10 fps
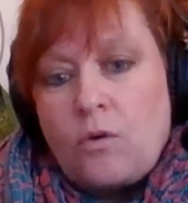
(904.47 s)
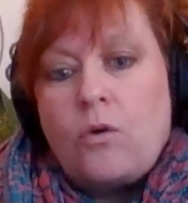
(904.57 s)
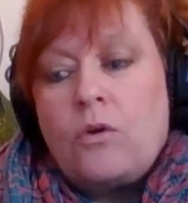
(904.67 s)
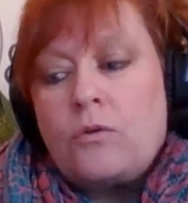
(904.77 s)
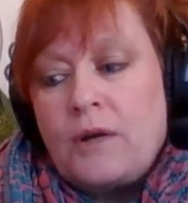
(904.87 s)

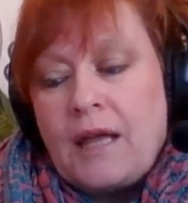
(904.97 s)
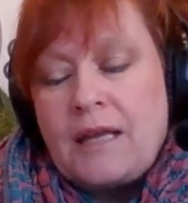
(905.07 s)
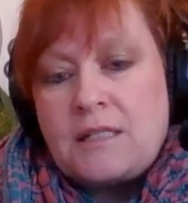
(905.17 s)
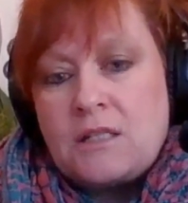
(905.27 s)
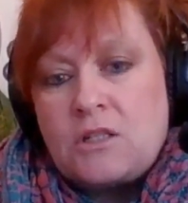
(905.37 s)
all
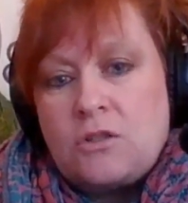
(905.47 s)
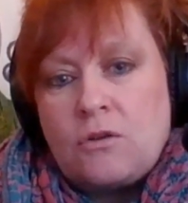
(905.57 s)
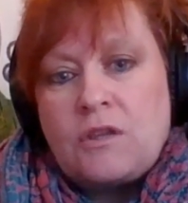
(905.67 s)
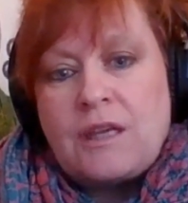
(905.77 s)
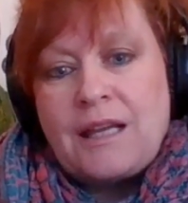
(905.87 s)
related to
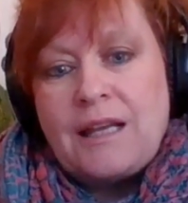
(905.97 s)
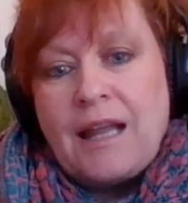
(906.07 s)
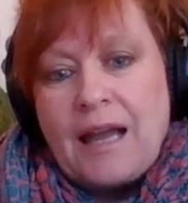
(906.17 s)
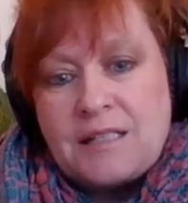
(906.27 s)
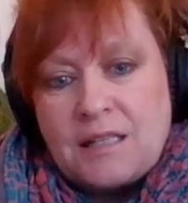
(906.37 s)
the
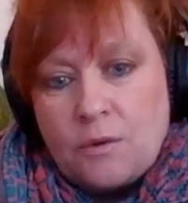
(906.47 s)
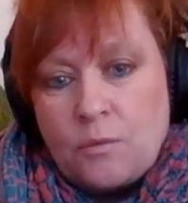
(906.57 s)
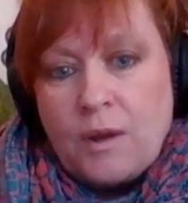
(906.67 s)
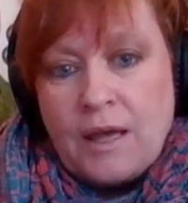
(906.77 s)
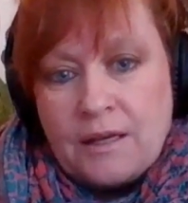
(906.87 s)
galactic
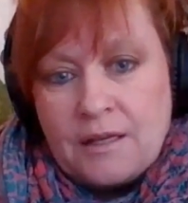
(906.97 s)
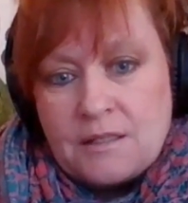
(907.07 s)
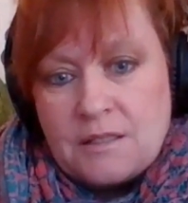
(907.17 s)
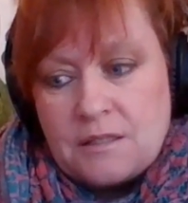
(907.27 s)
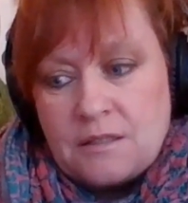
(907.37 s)

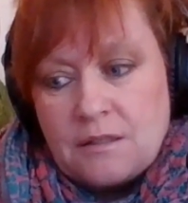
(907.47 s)
awareness.